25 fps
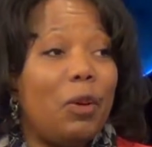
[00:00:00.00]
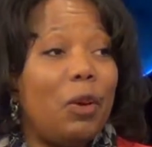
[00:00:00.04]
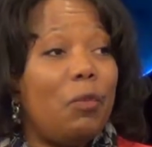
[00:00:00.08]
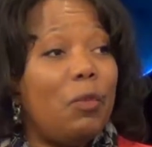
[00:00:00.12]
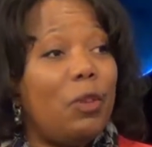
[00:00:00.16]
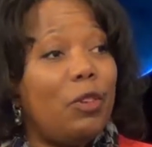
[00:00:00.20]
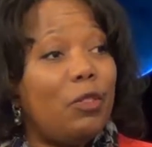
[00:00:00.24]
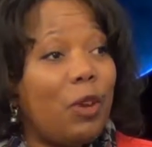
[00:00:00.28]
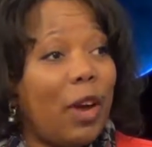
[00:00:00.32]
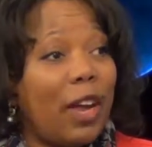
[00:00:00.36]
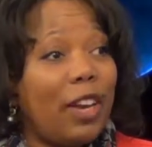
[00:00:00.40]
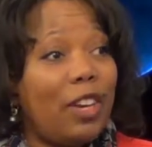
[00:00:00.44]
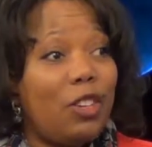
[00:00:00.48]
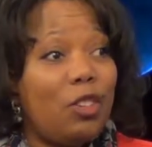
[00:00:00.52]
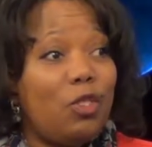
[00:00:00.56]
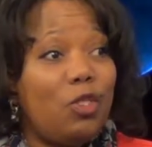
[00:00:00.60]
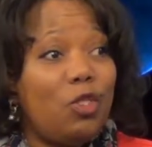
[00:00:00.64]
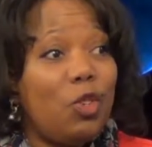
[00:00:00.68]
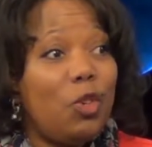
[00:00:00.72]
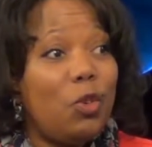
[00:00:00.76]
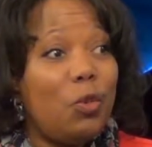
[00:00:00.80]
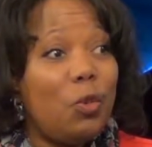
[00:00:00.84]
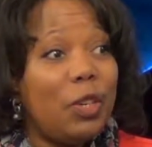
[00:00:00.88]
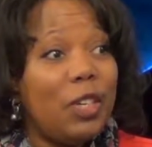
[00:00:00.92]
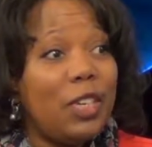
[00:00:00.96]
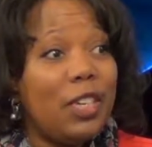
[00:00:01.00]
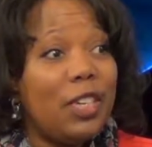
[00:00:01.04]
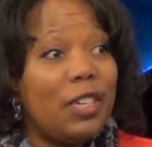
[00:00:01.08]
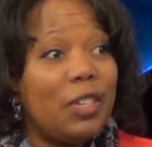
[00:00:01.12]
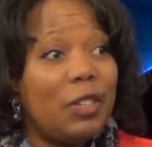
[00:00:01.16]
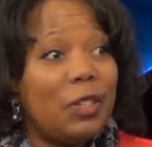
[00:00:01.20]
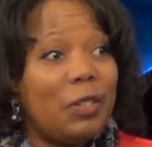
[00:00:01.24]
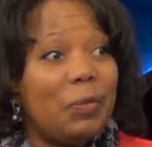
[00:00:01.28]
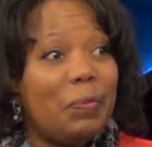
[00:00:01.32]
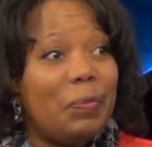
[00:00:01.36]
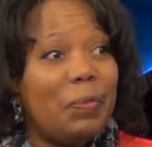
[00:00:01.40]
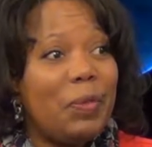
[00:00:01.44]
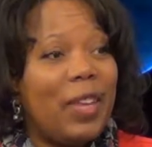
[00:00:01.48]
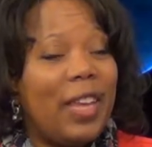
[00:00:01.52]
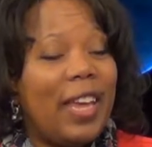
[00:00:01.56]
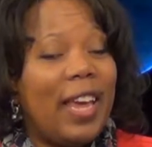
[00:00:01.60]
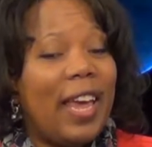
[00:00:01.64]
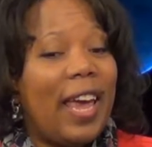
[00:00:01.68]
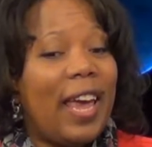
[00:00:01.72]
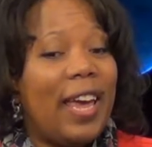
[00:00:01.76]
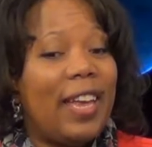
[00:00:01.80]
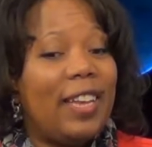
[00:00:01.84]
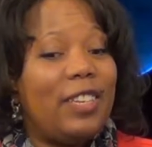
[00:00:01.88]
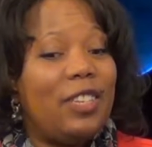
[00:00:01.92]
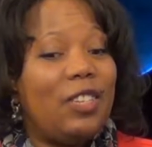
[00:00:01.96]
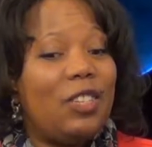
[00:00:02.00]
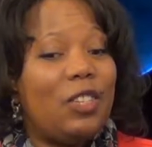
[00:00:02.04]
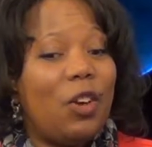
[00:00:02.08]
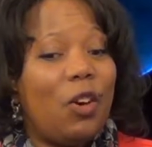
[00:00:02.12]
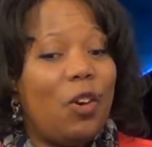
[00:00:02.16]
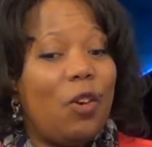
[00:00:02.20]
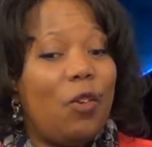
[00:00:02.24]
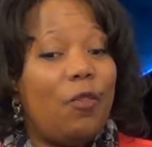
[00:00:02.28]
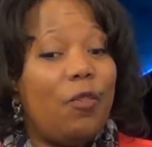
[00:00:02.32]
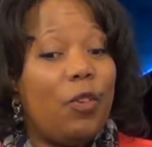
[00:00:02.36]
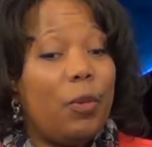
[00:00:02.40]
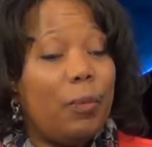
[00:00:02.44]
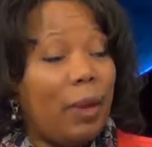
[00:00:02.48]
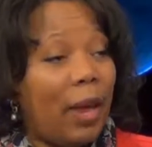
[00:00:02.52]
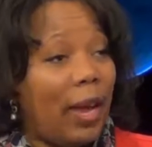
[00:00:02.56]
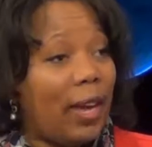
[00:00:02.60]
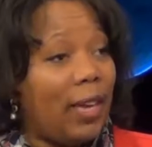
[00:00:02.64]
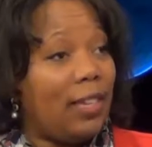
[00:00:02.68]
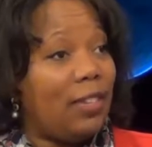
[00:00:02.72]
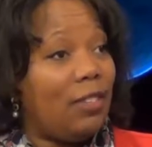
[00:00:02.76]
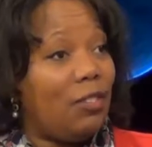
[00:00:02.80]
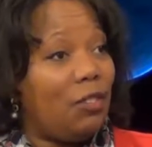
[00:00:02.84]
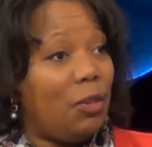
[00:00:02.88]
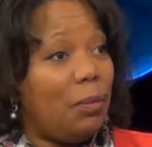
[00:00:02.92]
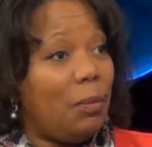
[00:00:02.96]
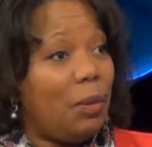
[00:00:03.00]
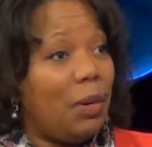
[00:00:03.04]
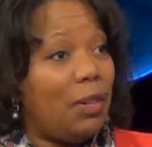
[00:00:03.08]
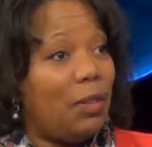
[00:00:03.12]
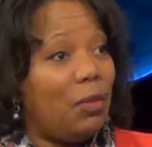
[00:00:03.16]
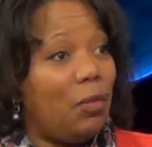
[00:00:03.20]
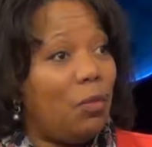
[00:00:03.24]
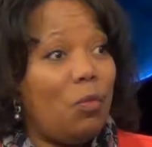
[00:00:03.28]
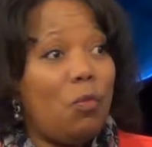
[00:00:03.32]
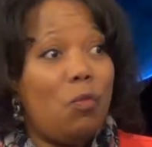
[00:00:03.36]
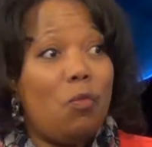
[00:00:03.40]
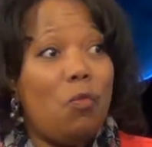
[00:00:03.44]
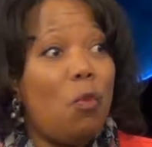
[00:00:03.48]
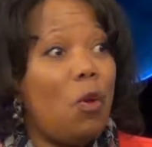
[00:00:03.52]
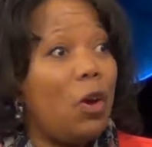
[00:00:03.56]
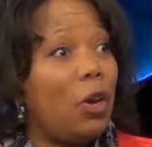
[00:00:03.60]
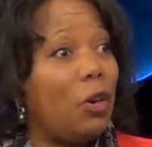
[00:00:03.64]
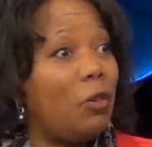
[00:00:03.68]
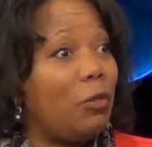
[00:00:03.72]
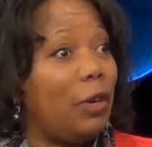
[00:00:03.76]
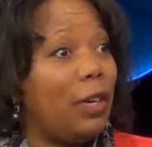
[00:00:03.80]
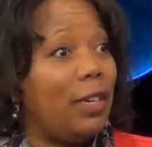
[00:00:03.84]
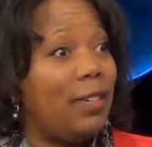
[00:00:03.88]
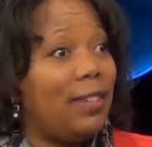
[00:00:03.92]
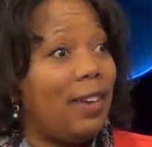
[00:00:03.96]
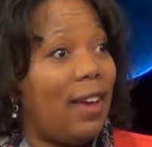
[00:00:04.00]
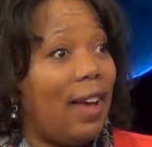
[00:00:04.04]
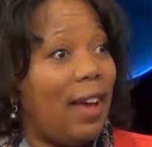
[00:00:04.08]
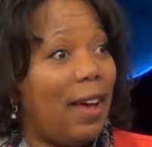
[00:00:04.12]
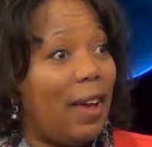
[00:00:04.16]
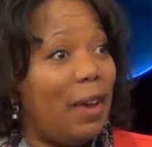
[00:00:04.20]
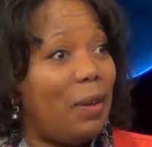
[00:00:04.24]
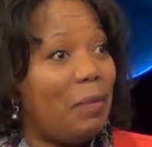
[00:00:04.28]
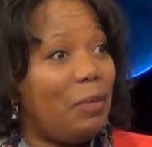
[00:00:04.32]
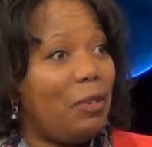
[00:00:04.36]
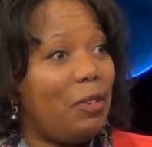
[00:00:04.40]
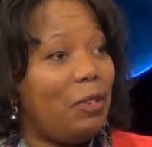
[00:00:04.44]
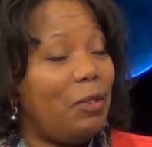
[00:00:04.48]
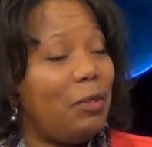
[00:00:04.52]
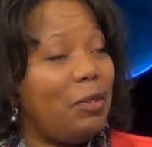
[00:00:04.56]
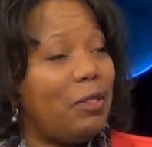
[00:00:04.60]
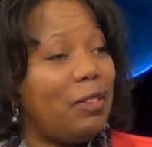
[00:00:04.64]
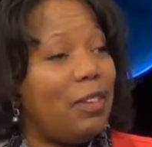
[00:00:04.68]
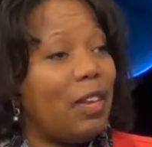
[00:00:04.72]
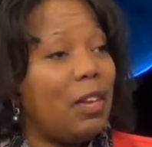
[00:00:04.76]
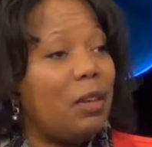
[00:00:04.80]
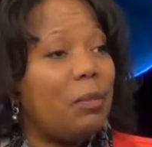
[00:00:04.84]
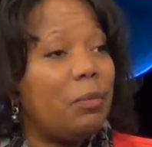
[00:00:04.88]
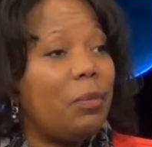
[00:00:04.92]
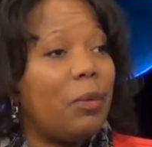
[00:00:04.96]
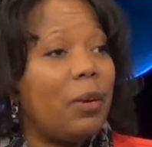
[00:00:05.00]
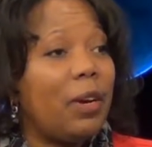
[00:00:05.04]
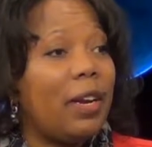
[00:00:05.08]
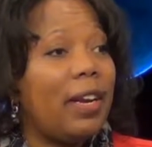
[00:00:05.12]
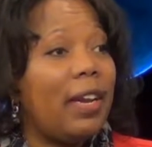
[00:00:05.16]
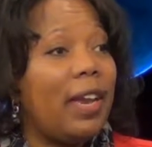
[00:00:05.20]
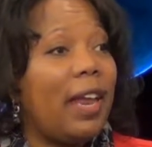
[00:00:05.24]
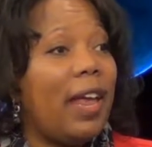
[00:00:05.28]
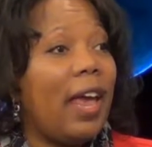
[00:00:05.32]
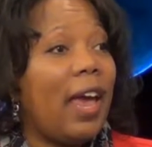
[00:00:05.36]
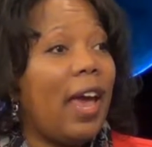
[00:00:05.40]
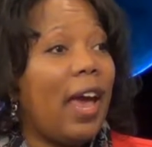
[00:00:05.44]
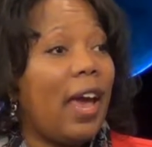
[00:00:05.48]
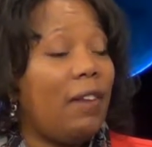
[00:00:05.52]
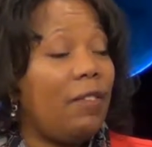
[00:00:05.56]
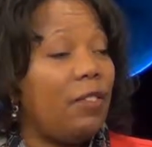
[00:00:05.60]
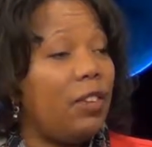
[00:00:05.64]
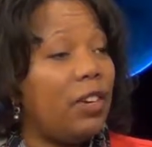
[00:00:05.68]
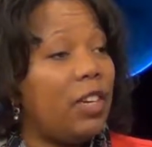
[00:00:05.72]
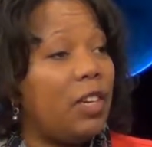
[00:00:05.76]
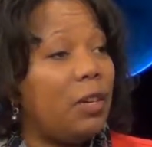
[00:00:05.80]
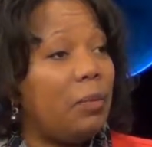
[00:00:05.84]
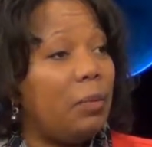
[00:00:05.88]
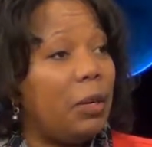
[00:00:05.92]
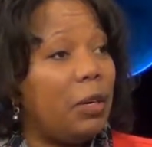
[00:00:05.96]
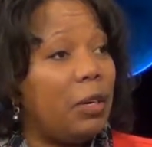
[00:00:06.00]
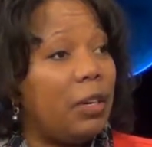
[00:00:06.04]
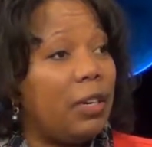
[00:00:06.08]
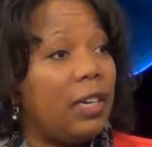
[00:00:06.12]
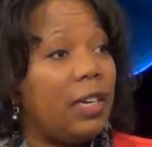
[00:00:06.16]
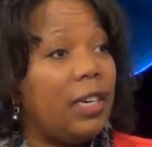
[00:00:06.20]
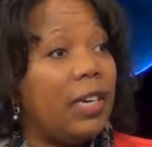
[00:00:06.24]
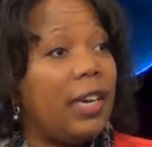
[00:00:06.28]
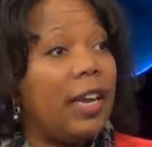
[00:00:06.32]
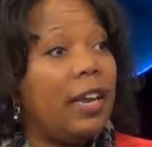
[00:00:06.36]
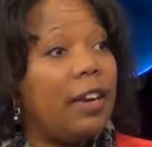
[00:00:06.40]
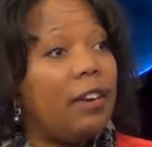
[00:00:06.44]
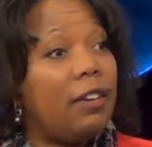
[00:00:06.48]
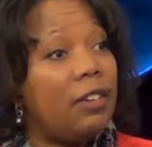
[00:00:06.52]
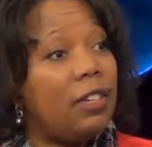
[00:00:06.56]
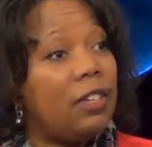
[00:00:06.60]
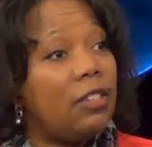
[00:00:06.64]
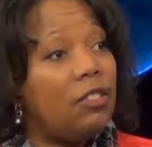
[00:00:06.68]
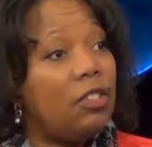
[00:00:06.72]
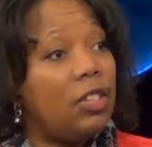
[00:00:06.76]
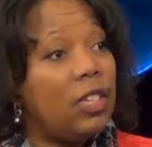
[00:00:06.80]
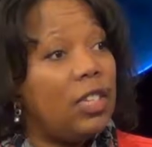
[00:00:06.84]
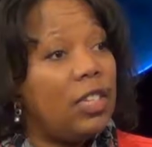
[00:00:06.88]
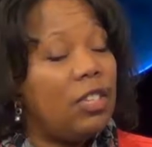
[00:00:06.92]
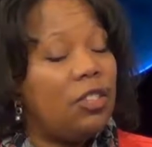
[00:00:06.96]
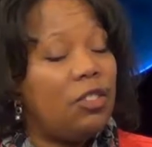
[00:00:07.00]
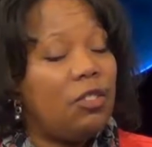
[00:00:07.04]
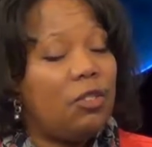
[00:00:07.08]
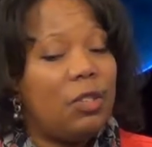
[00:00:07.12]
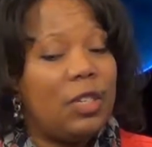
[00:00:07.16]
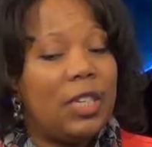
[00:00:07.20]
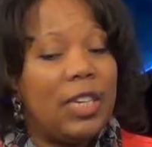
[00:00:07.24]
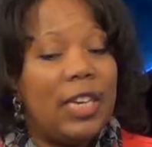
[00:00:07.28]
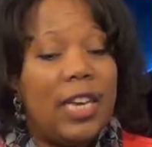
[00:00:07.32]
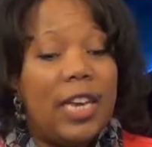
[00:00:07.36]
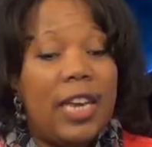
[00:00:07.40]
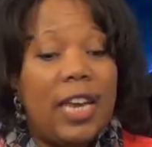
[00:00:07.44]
We try to do two a year, and so for Black History Month, what a great time to celebrate African American heritage and history.